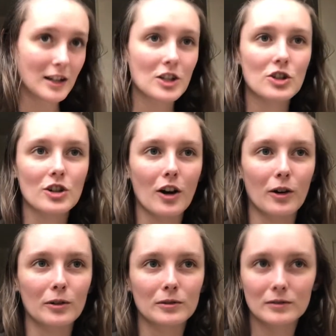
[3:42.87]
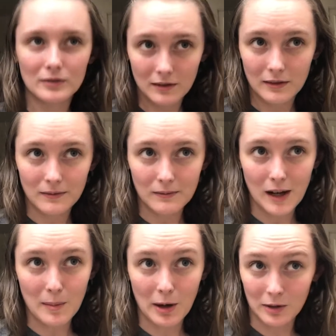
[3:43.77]
So
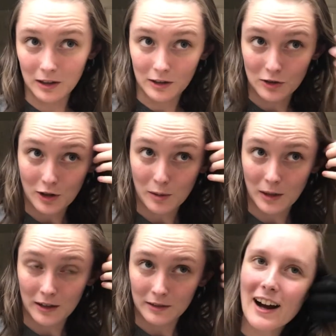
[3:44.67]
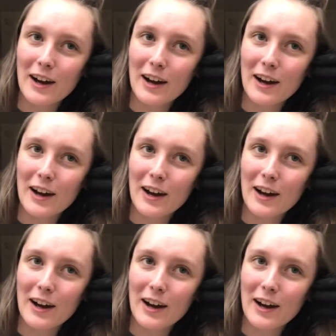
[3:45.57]
I'm not really gonna talk about it.